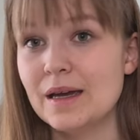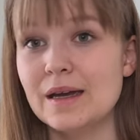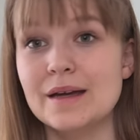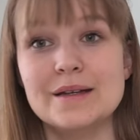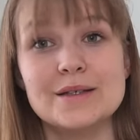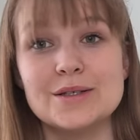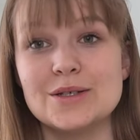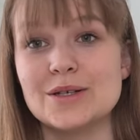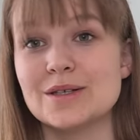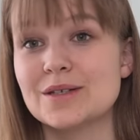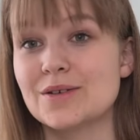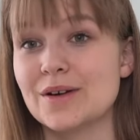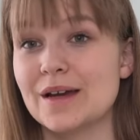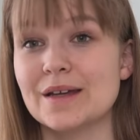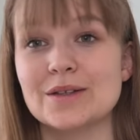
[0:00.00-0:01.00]
it's just
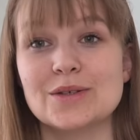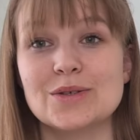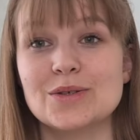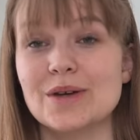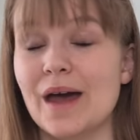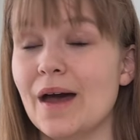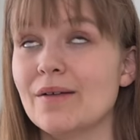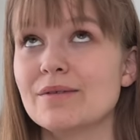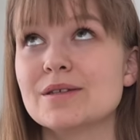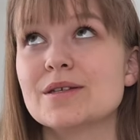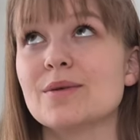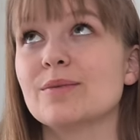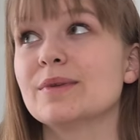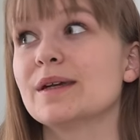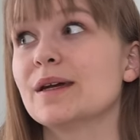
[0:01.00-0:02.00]
great to have
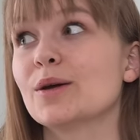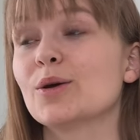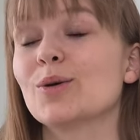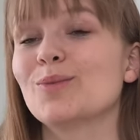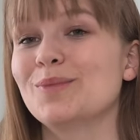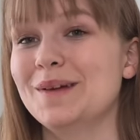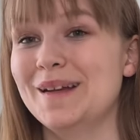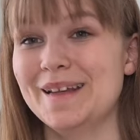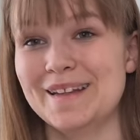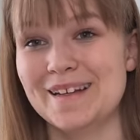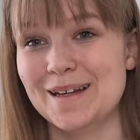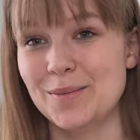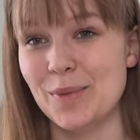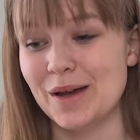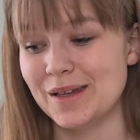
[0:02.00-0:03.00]
something
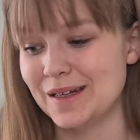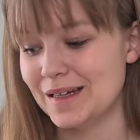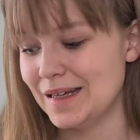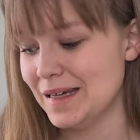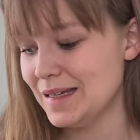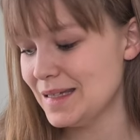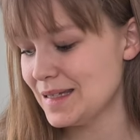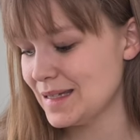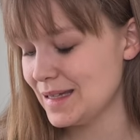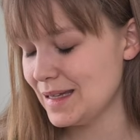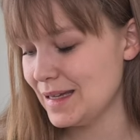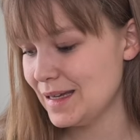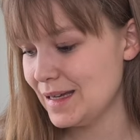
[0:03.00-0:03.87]
completely mindless.